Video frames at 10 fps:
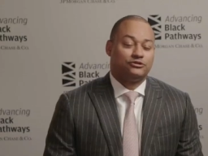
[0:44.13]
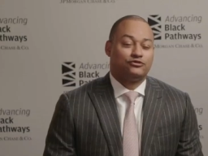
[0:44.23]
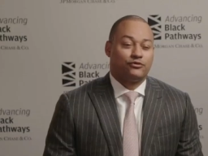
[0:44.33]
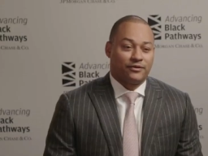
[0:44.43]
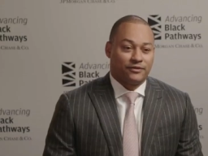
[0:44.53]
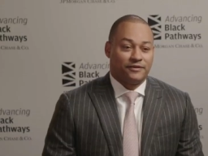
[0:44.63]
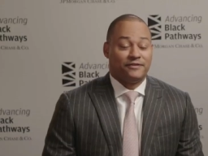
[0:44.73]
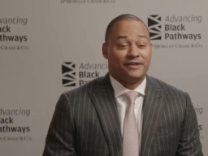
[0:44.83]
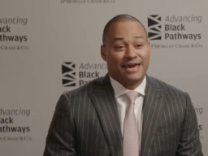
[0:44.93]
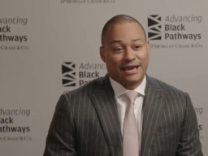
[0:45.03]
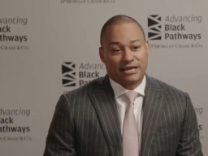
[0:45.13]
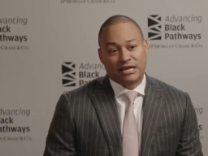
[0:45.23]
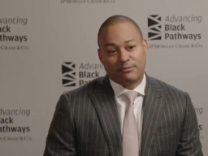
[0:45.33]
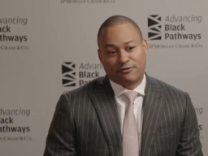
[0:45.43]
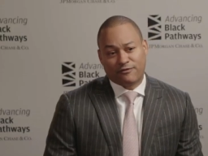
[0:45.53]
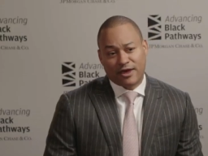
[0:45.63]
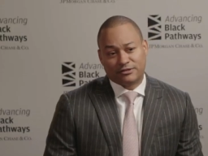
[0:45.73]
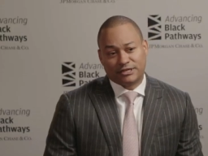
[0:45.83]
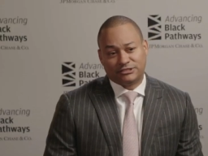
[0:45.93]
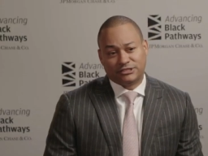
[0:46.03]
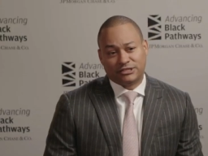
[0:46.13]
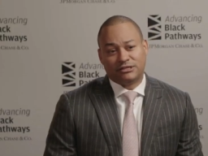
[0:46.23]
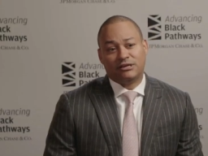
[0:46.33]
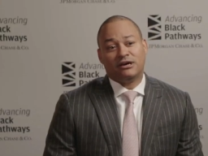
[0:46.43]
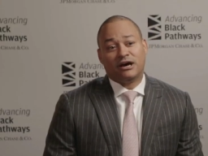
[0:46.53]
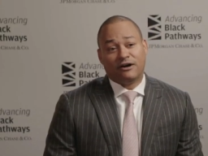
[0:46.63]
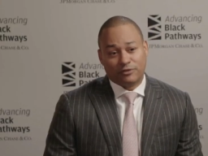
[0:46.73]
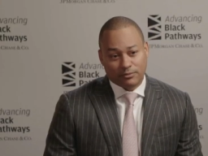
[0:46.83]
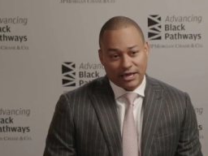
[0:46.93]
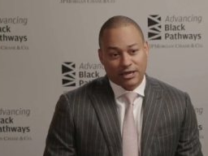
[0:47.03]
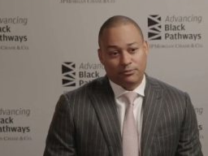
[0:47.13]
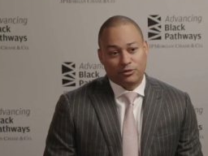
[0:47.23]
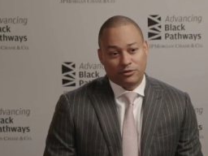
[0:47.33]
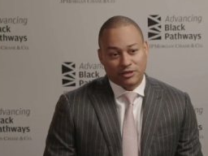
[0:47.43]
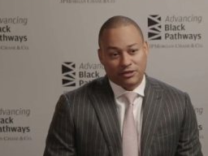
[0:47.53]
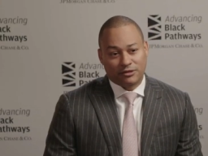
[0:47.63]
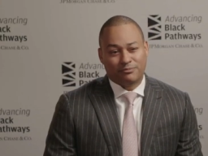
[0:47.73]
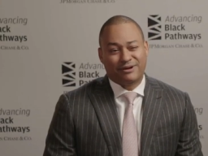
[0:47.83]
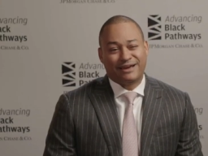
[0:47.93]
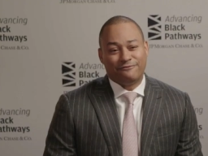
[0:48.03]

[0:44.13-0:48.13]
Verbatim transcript: strengthening the economic foundation of the Black community by